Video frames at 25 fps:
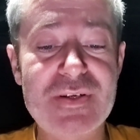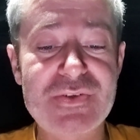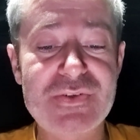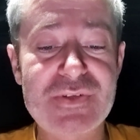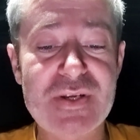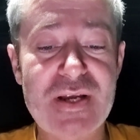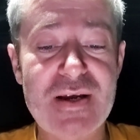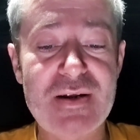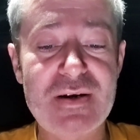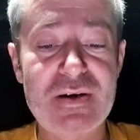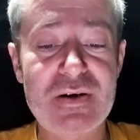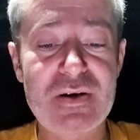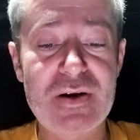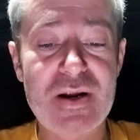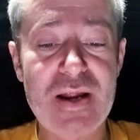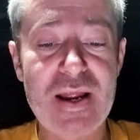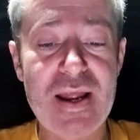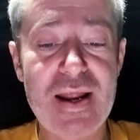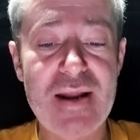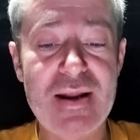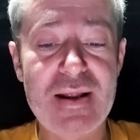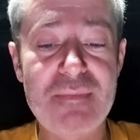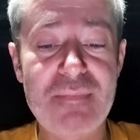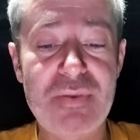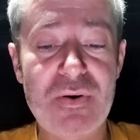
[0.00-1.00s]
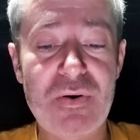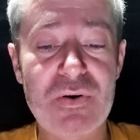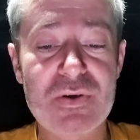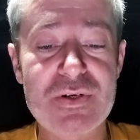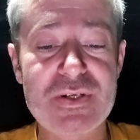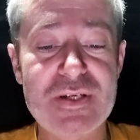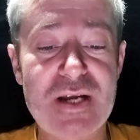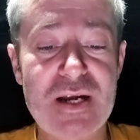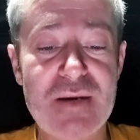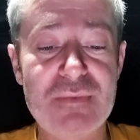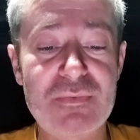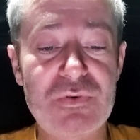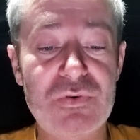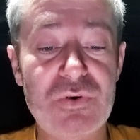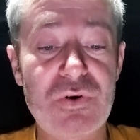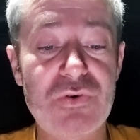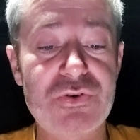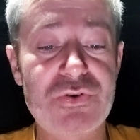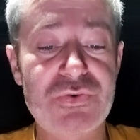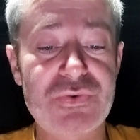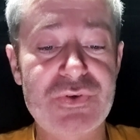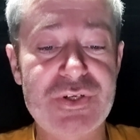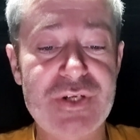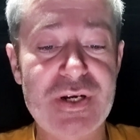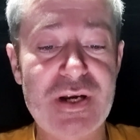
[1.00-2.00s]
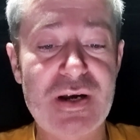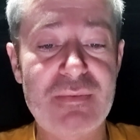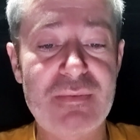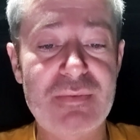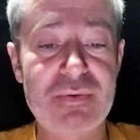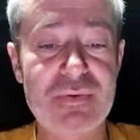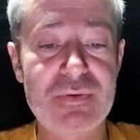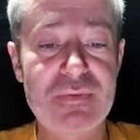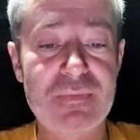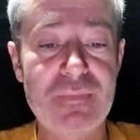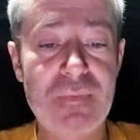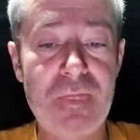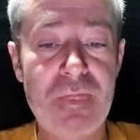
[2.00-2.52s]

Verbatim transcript: designer and a part time grocery shopper.